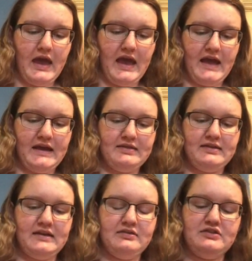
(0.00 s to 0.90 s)
And
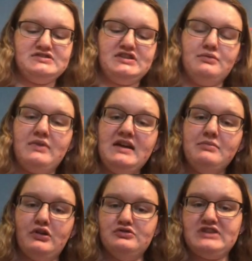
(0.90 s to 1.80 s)
then there's the
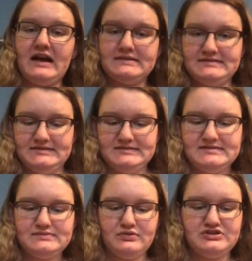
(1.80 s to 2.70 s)
rainbow
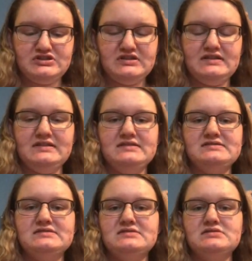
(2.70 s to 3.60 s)
Jacksons, which
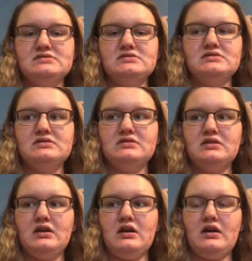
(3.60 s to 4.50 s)
is
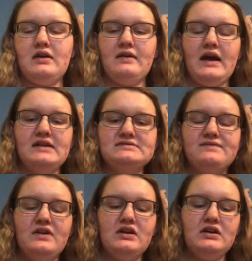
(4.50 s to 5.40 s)
has
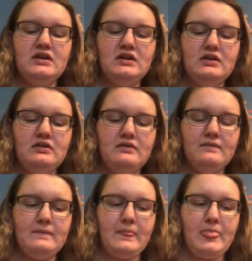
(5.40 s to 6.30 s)
very
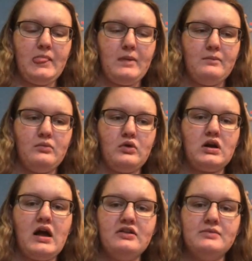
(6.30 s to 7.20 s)
more
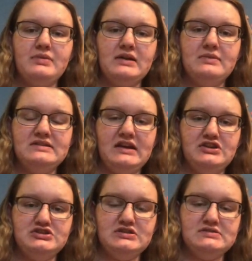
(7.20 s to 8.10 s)
color
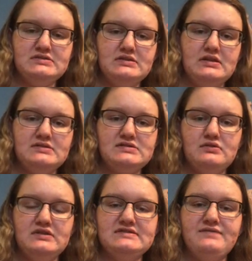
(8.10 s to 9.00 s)
pigmentation.
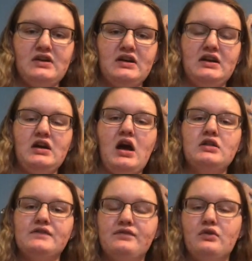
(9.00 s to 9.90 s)
So it's very
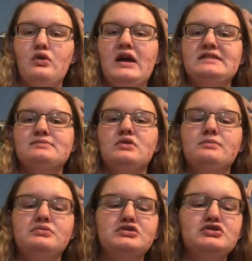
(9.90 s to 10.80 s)
colorful, has more
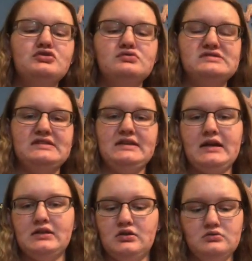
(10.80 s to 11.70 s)
blues and
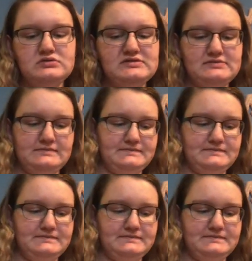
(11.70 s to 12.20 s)
yellows.